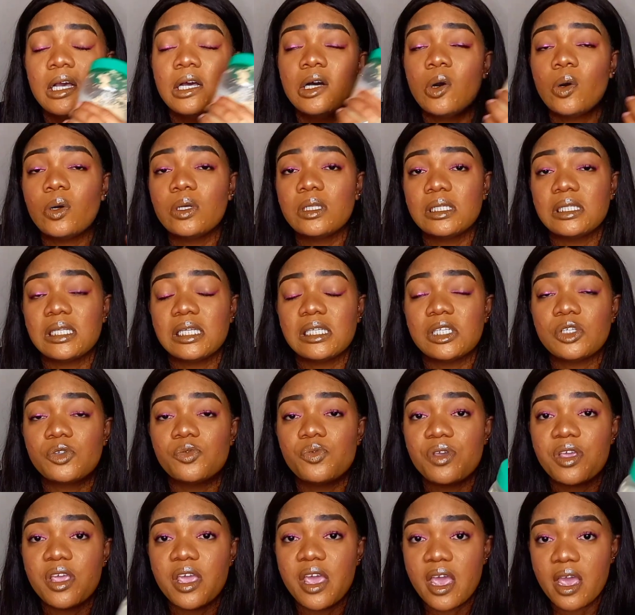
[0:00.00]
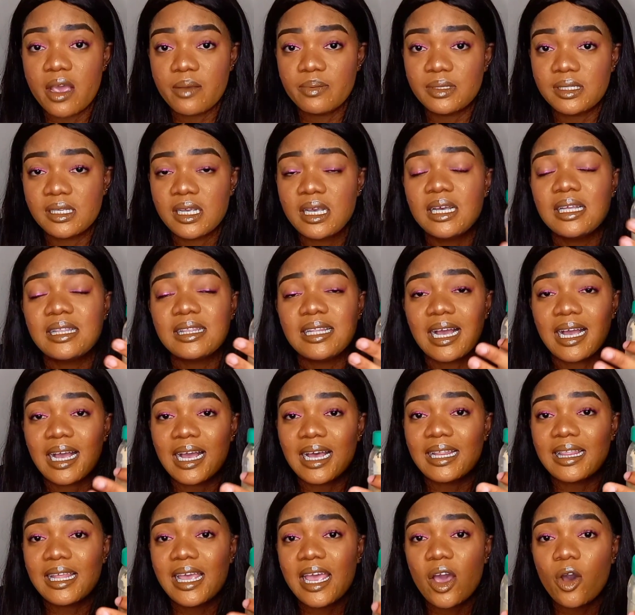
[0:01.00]
all the necessary herbs that
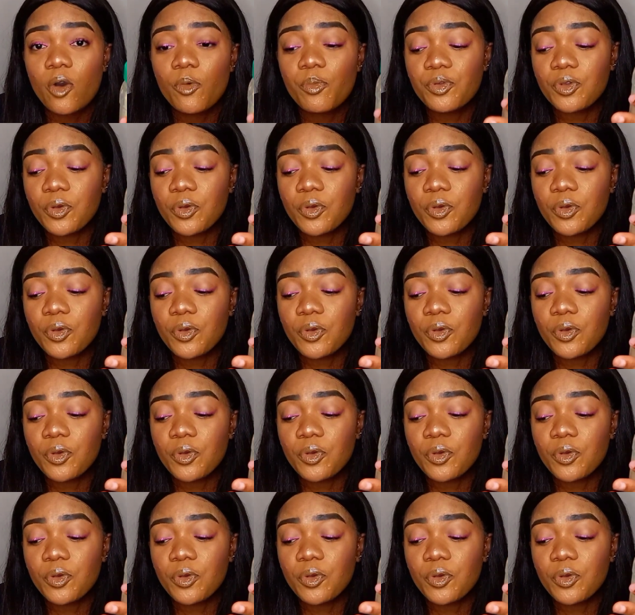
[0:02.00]
can help